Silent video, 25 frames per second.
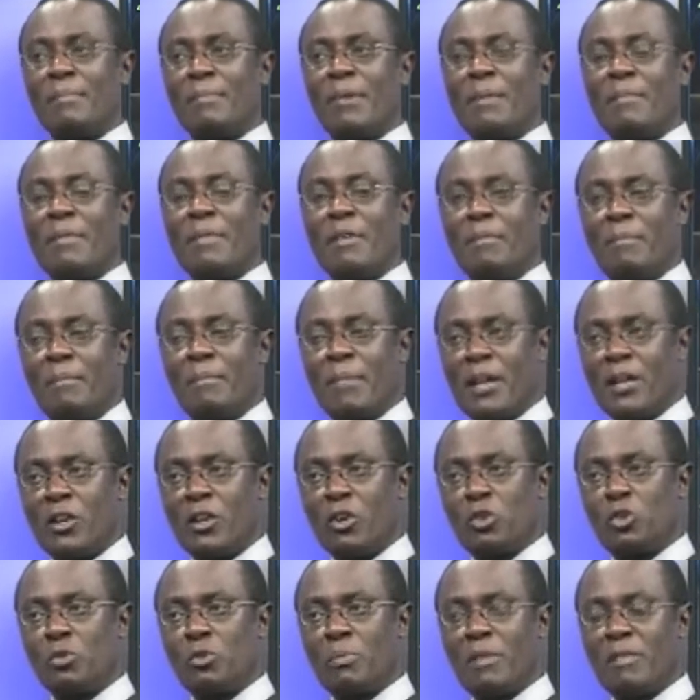might
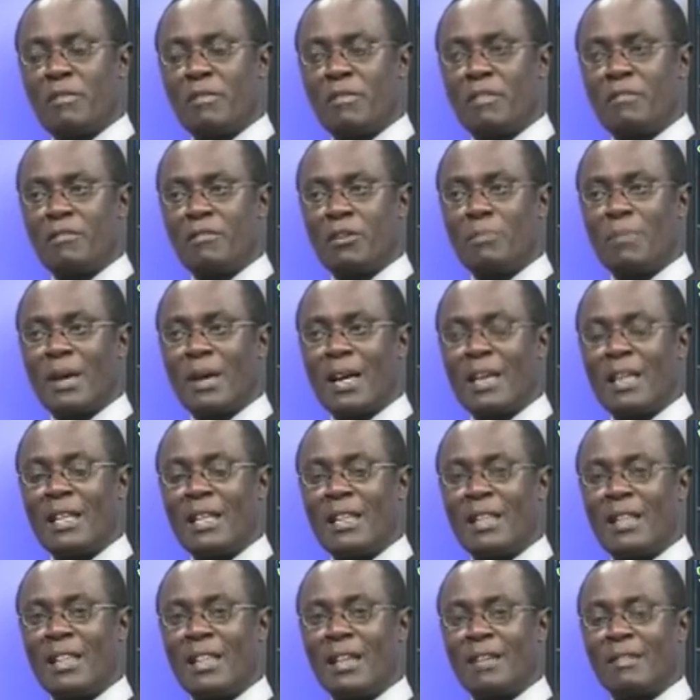also be favored by
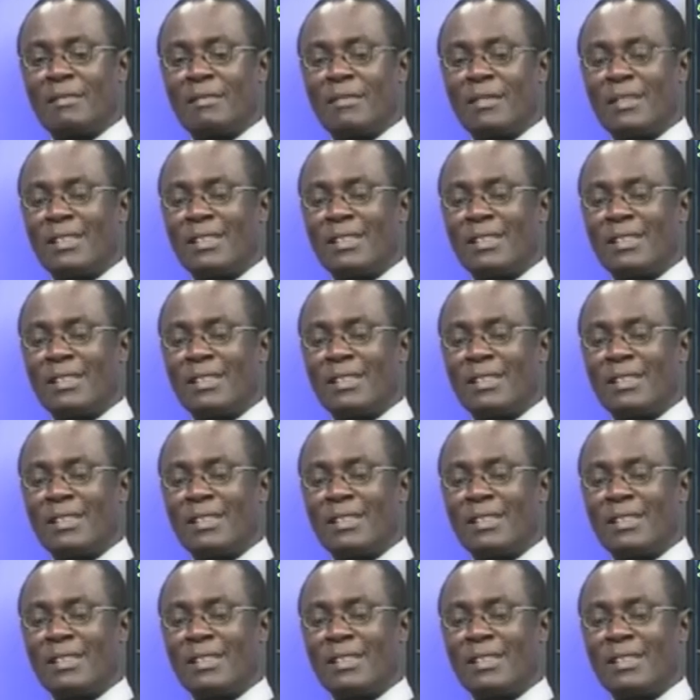the